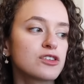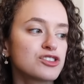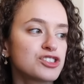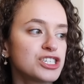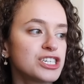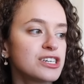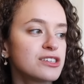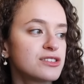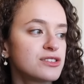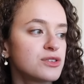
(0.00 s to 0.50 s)

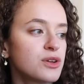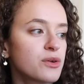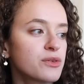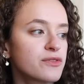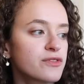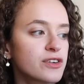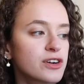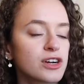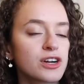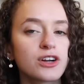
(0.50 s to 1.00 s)
She is
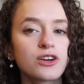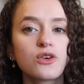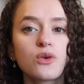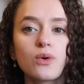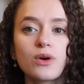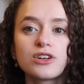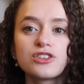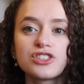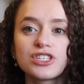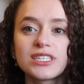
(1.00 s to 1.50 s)
known for her
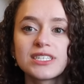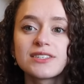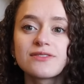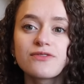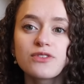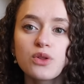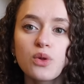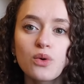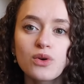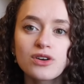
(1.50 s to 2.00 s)
gorgeous
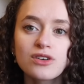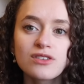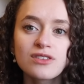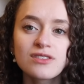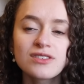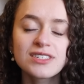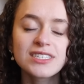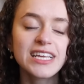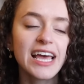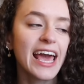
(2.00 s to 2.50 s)

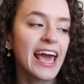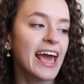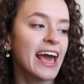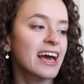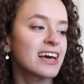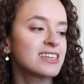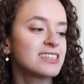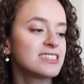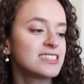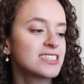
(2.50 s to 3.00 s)
florals,
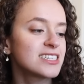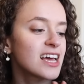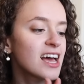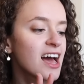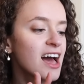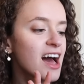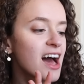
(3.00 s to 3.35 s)
and